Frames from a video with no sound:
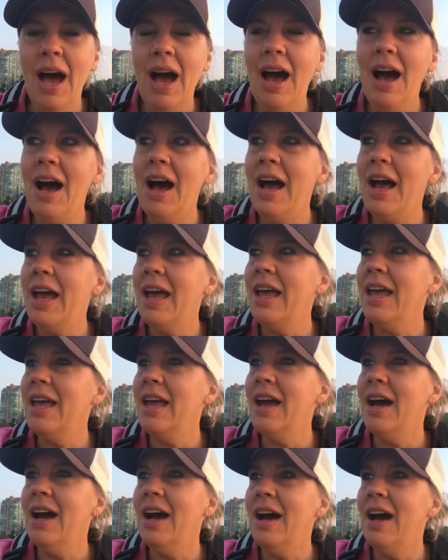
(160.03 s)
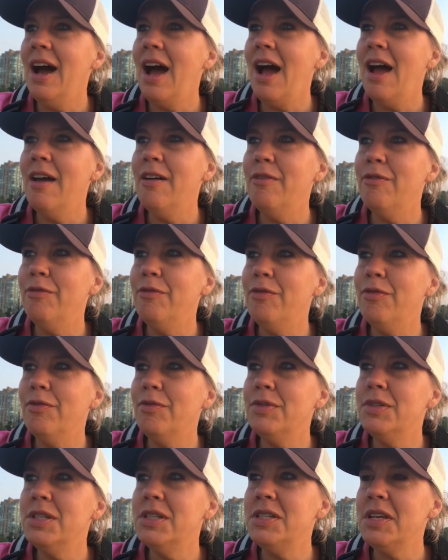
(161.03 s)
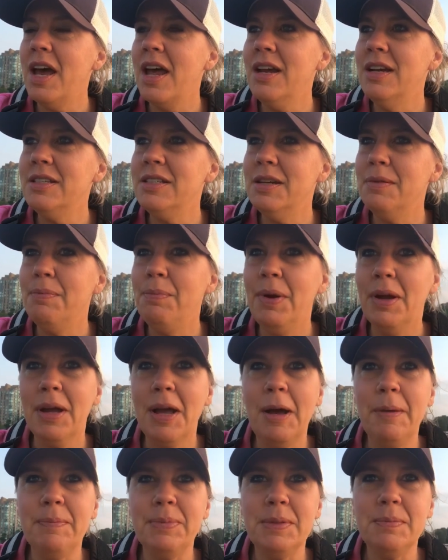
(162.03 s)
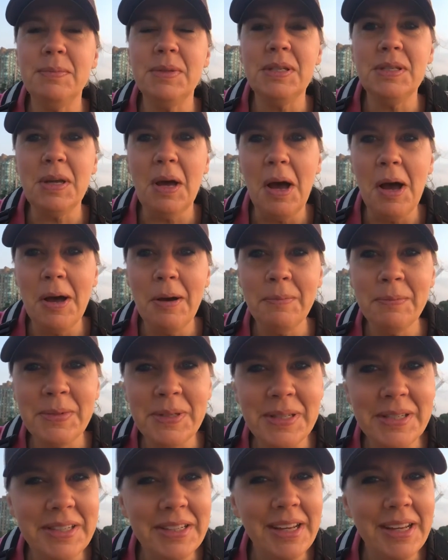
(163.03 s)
I, uh, I decided to pick up some Psalms.